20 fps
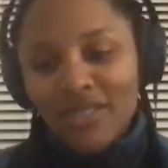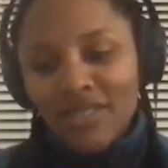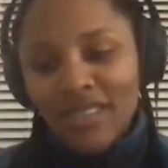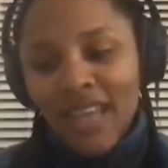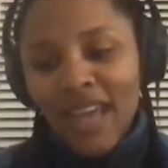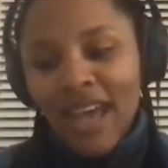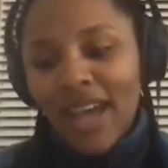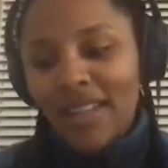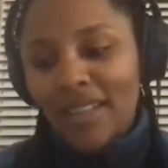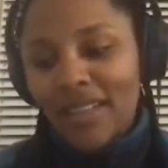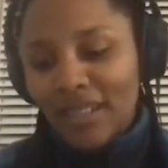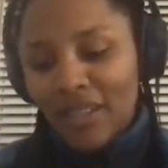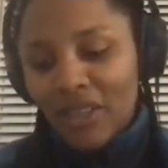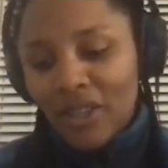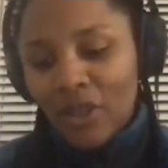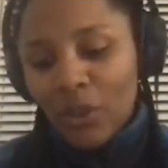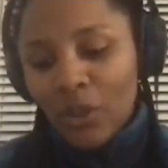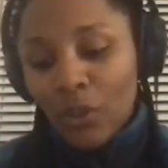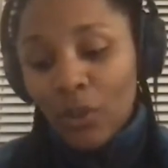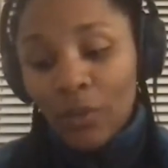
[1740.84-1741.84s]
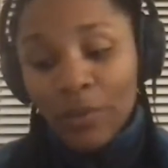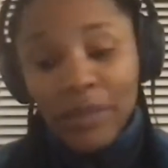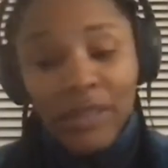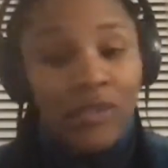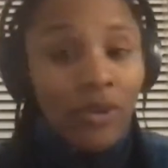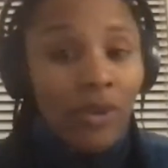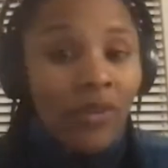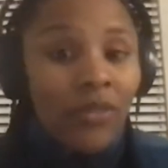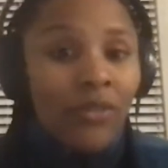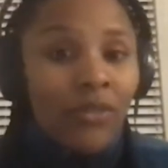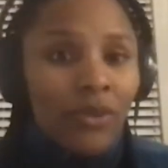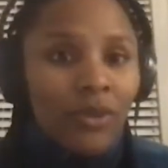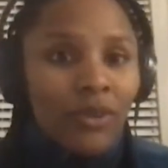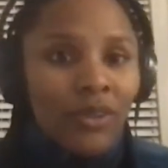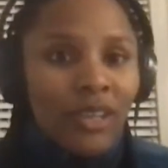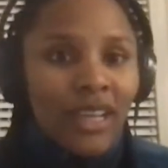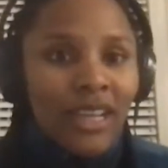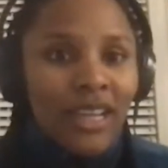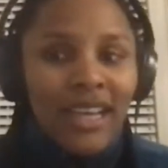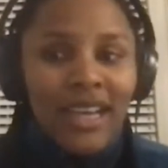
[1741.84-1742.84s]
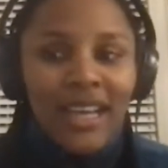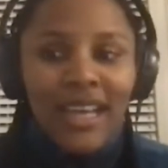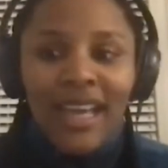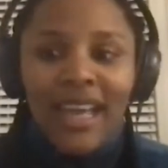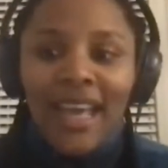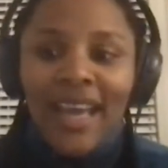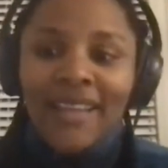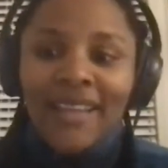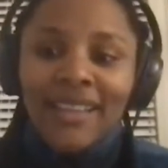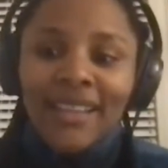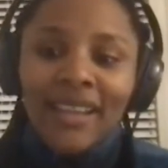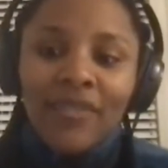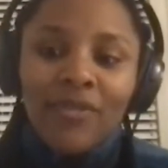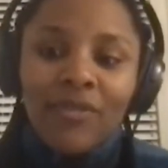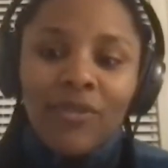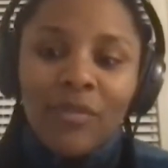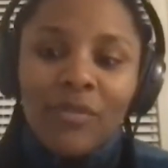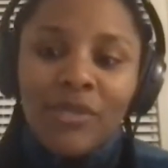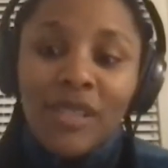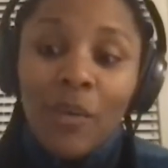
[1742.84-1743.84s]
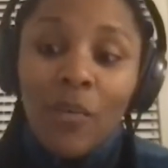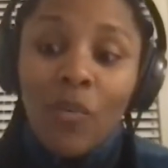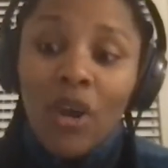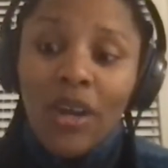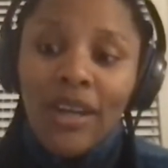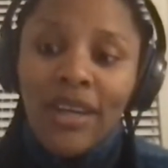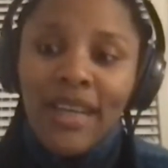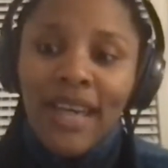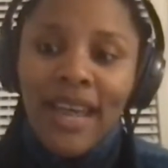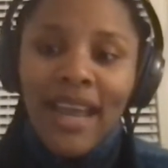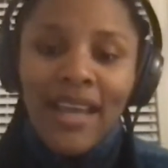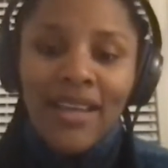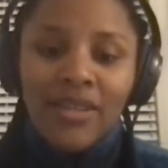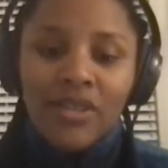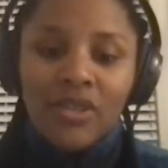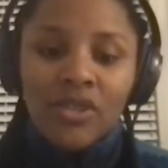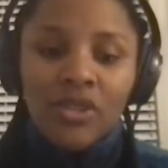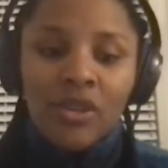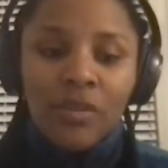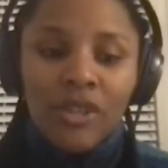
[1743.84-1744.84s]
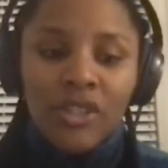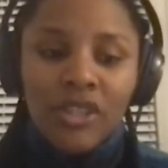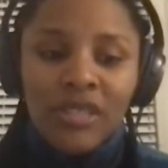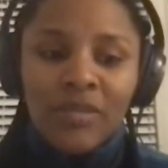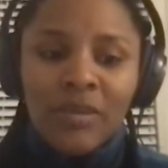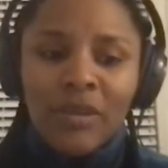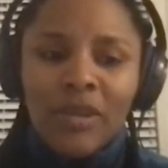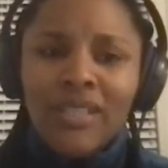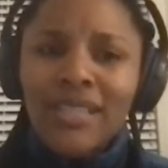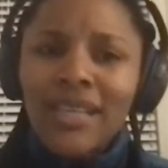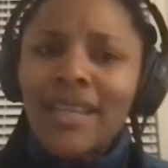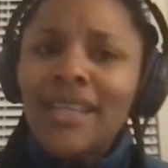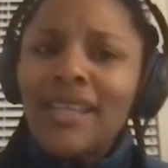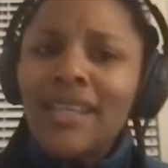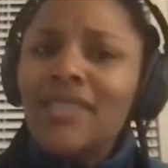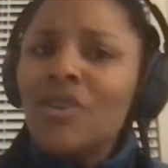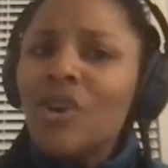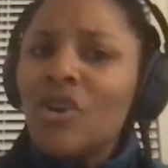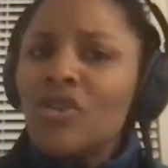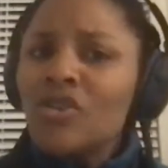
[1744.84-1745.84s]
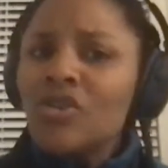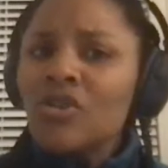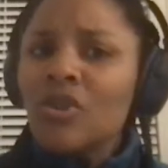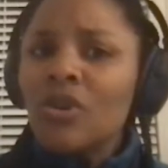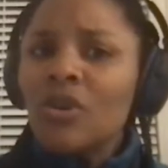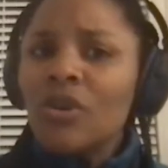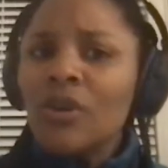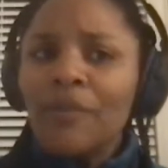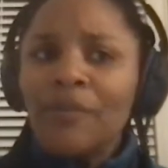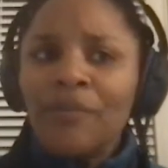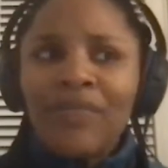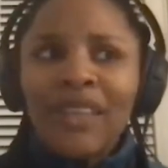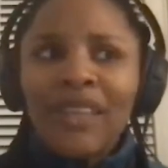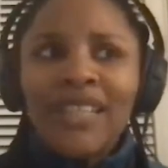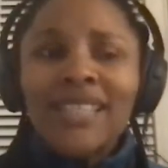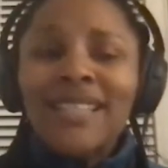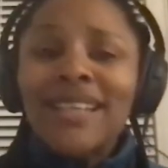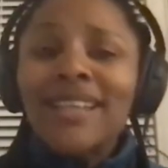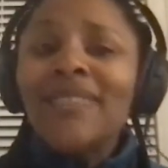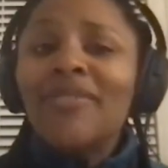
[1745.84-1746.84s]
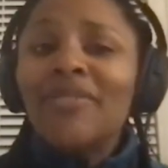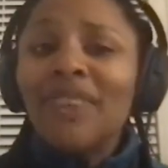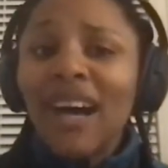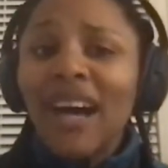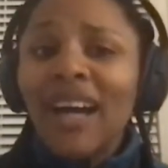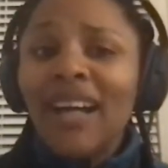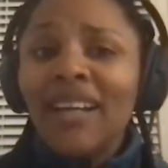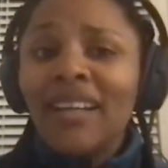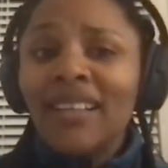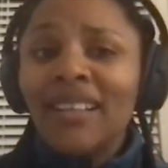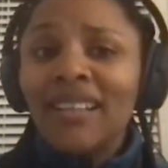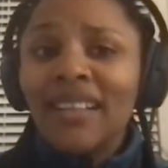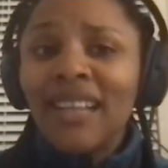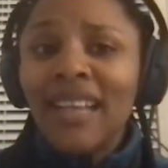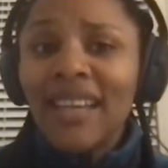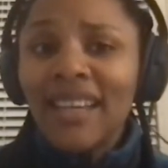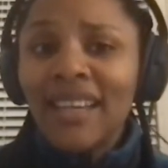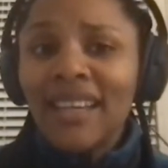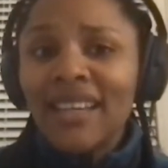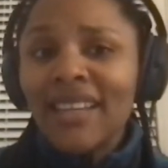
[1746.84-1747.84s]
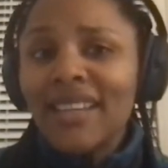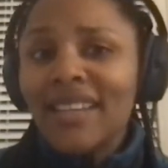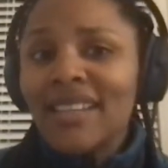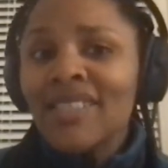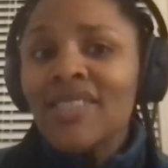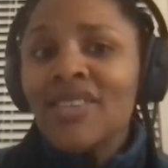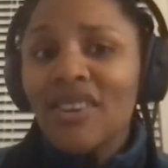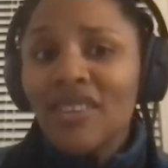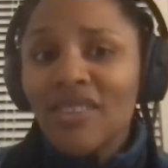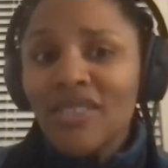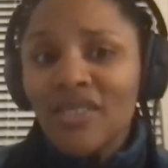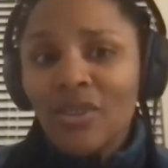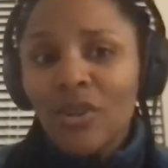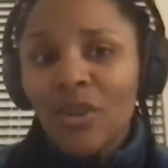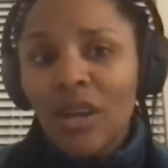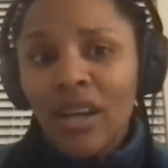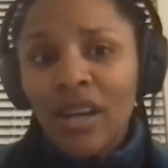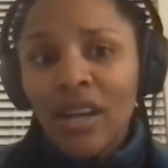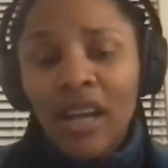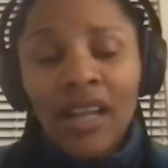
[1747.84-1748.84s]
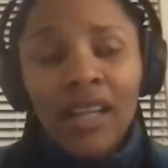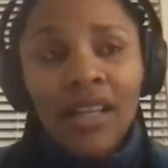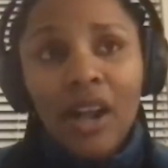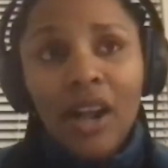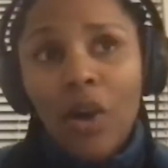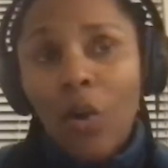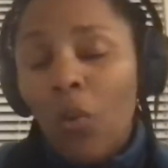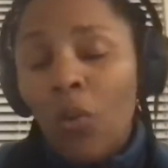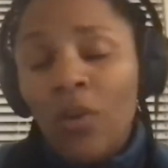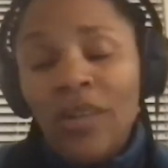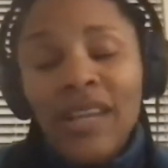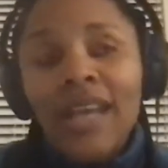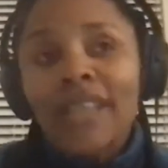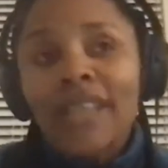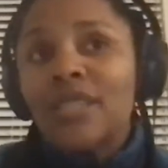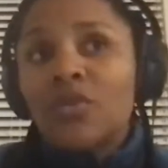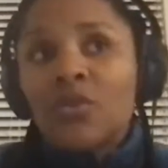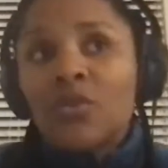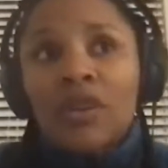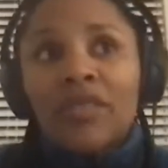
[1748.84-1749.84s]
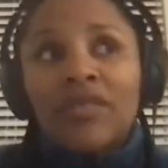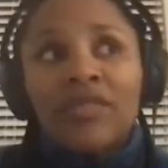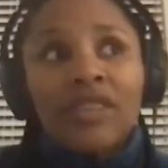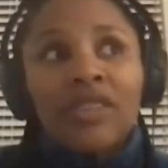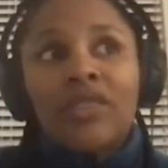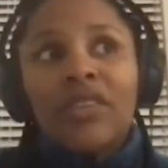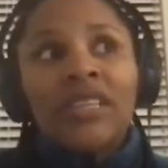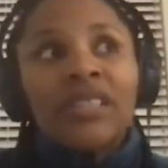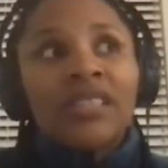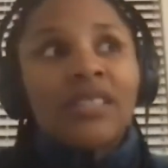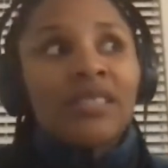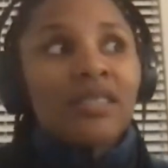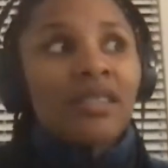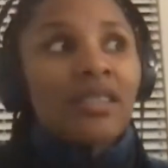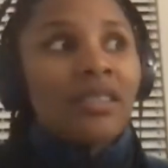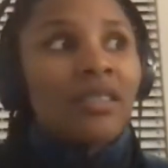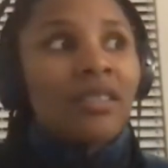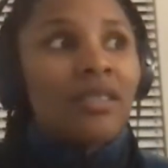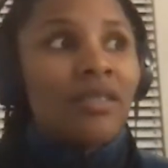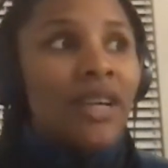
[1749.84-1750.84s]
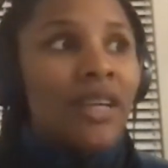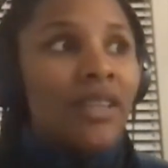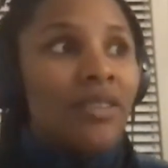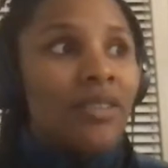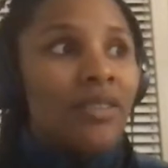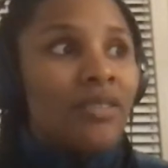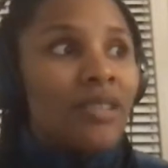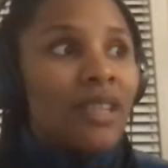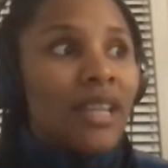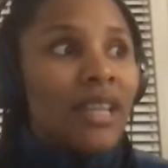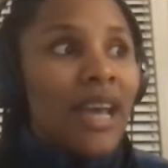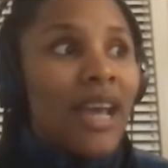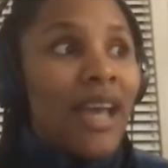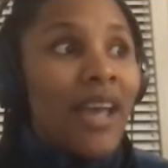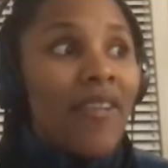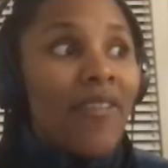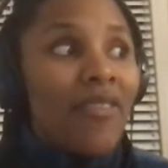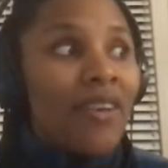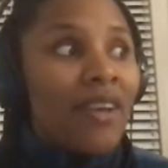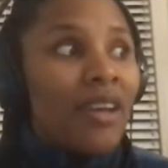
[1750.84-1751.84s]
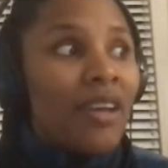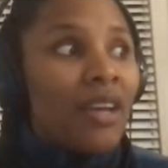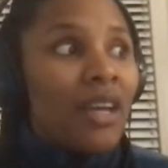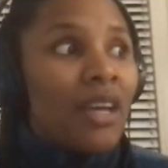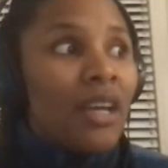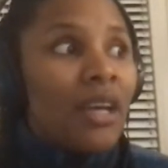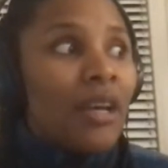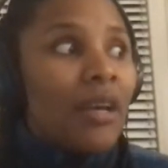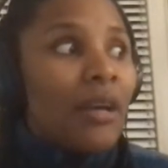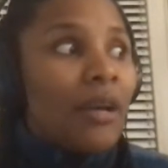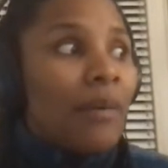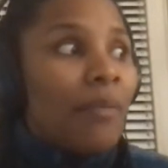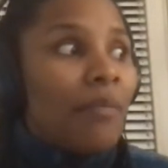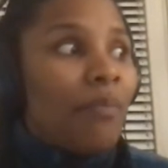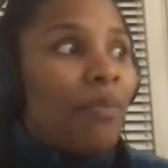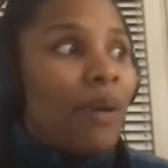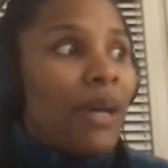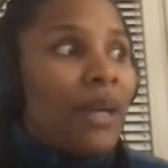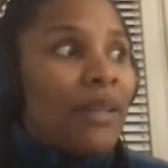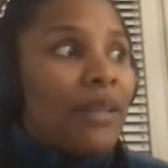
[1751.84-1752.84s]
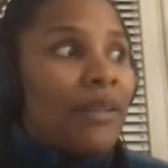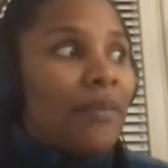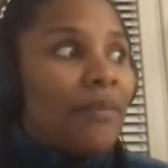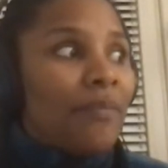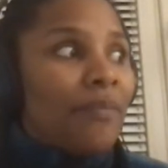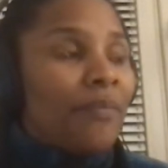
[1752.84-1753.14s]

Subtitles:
to that will be truthful. And from someone that has so much experience, and he's also a cinephile, like he's also, one of the greatest directors alive, but